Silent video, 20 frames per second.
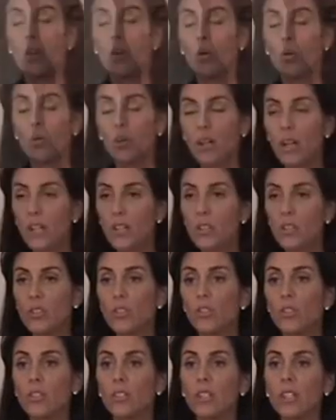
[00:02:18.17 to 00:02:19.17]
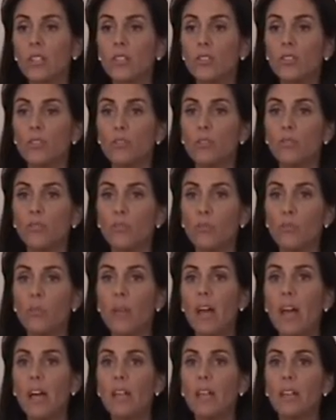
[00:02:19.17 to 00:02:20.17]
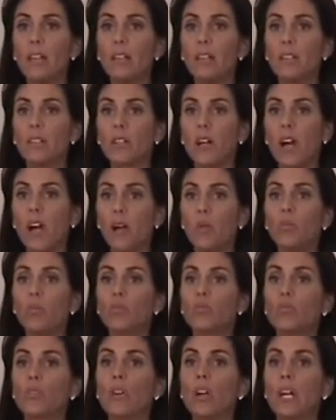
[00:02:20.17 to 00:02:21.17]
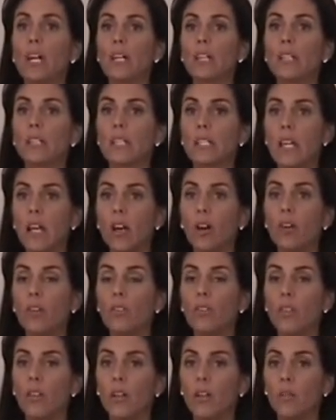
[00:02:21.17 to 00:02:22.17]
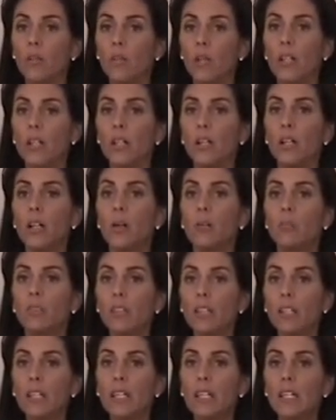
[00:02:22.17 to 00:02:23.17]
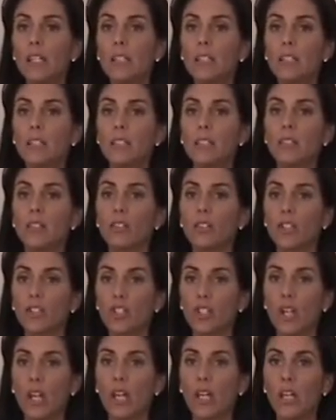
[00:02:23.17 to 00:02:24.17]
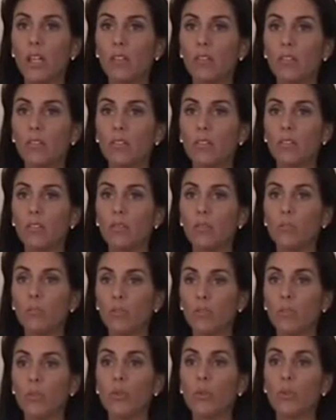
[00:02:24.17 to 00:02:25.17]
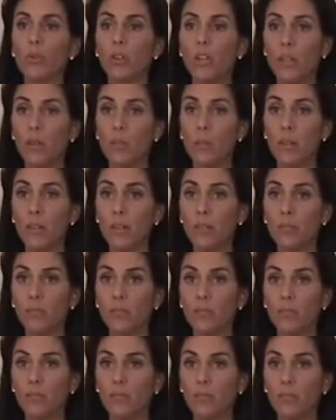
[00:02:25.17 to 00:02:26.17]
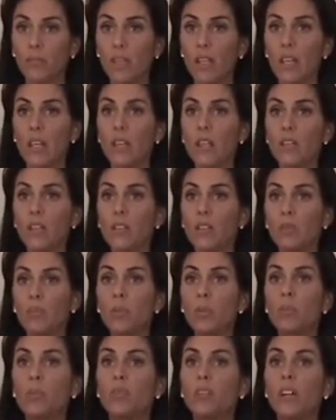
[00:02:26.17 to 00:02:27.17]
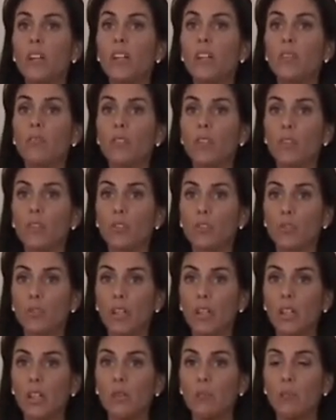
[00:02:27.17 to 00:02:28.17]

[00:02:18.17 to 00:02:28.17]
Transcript: What I usually like to do for men is I will try and tell them, please shave before you come in. Some people find that very tricky.